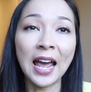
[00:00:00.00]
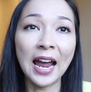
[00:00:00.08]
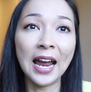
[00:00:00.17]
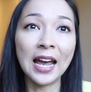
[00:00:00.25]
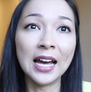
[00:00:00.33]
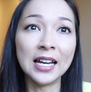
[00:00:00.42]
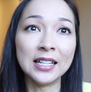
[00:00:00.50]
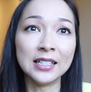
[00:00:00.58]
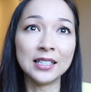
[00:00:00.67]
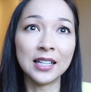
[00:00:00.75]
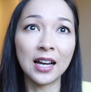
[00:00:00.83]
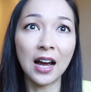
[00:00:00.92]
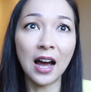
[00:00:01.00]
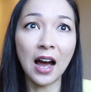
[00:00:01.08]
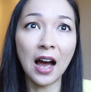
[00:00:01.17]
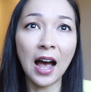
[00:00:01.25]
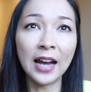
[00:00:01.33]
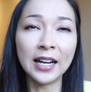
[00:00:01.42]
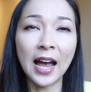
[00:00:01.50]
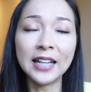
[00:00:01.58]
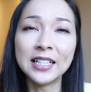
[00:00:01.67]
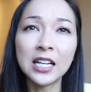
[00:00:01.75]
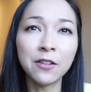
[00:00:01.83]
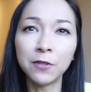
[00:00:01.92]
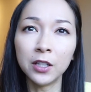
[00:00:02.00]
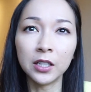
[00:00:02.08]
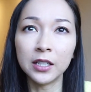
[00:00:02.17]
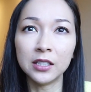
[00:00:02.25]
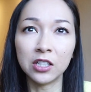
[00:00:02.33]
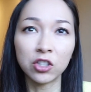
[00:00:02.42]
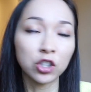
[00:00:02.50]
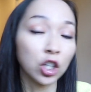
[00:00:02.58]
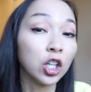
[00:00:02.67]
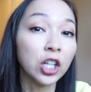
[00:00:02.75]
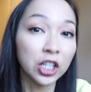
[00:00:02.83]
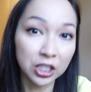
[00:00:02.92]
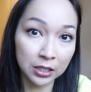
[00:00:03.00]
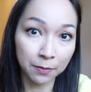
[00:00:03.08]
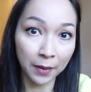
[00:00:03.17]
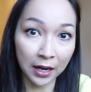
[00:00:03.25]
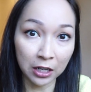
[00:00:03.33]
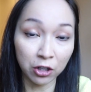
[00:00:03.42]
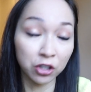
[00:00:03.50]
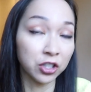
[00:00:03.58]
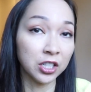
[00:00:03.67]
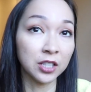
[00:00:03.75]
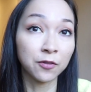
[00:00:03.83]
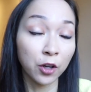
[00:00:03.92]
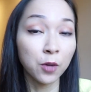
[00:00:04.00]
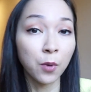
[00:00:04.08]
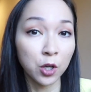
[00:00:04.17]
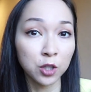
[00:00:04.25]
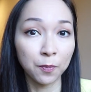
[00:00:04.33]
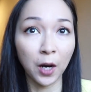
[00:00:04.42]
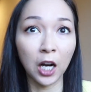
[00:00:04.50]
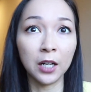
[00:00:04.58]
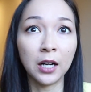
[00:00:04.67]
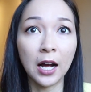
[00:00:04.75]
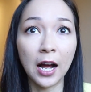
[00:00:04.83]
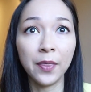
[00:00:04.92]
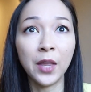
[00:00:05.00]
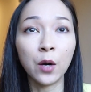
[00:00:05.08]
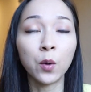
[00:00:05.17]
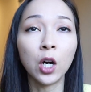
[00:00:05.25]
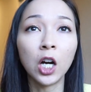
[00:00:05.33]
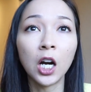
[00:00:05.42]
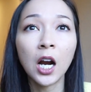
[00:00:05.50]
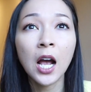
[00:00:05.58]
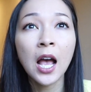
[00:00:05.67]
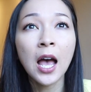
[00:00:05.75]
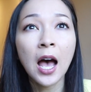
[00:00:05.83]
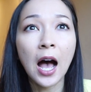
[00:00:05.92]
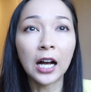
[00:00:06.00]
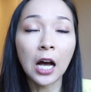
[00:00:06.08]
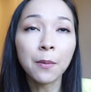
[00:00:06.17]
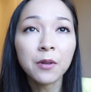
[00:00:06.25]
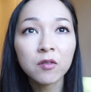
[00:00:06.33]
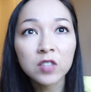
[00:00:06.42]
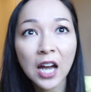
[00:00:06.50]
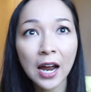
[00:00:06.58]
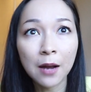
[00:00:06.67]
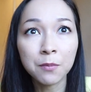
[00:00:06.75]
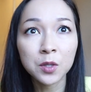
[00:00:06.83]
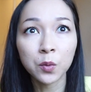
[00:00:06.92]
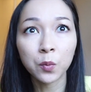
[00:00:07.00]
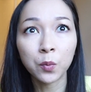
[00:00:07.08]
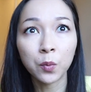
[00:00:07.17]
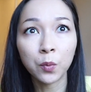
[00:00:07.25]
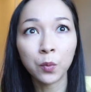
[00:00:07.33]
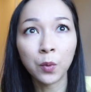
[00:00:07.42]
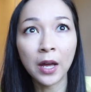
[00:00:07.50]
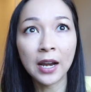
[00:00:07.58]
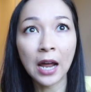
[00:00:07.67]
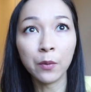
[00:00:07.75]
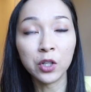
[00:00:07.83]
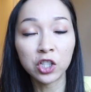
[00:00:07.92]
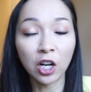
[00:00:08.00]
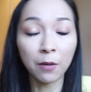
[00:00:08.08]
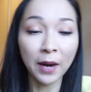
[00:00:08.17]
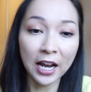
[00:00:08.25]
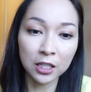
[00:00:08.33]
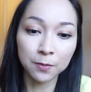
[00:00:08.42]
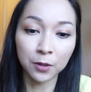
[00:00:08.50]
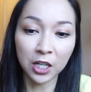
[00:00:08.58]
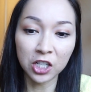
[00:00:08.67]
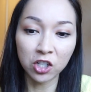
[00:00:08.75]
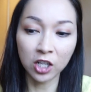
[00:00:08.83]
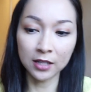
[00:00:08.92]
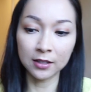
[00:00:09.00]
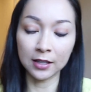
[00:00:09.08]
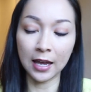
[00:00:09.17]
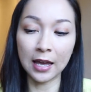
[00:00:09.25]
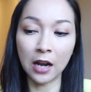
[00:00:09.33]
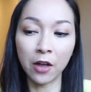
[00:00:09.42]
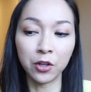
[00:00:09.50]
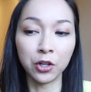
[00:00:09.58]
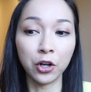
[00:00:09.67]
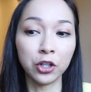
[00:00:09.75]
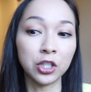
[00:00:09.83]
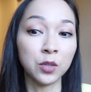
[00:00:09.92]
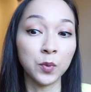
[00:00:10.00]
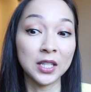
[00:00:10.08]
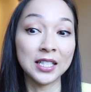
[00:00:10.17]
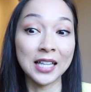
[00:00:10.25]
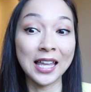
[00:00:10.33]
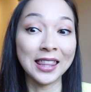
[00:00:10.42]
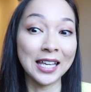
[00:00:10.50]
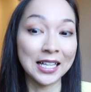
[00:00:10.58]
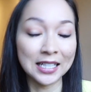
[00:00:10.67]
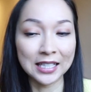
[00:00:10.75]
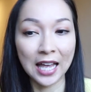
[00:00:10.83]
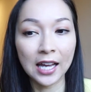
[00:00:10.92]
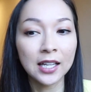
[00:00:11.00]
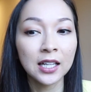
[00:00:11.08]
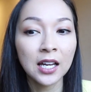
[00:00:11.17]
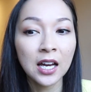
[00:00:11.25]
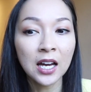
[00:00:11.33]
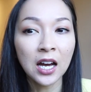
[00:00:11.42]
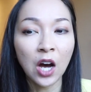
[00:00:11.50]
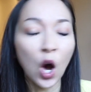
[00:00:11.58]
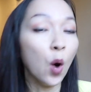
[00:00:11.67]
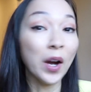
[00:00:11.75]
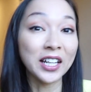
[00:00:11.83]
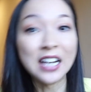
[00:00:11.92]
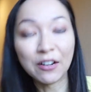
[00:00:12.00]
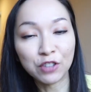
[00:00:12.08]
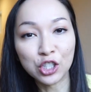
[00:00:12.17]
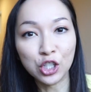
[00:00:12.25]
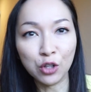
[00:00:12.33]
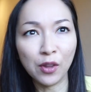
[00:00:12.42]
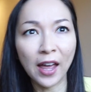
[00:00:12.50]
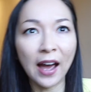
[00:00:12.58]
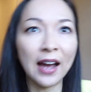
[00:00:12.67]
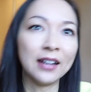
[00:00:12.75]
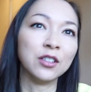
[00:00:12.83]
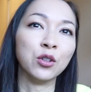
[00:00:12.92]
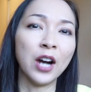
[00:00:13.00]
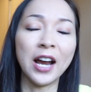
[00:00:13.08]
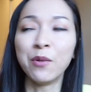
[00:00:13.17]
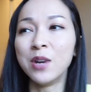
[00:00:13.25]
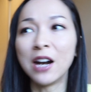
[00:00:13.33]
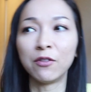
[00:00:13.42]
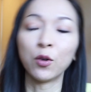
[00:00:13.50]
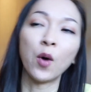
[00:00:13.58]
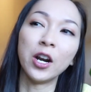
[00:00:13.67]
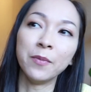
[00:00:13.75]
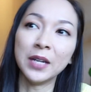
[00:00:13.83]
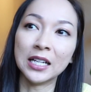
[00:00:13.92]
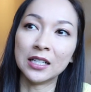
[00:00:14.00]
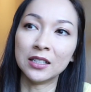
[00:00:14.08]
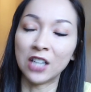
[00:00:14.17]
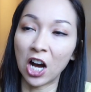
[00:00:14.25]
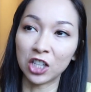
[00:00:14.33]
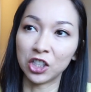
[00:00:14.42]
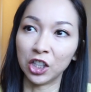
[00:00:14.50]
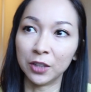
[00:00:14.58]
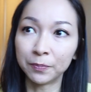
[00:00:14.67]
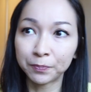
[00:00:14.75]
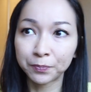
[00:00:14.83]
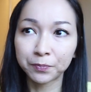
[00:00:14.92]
And I, I didn't feel discouraged by nurses for the most part. There were a couple of times when I would share my aspirations and other nurses would say things like, oh, I could never do that, or I would never want to be a doctor.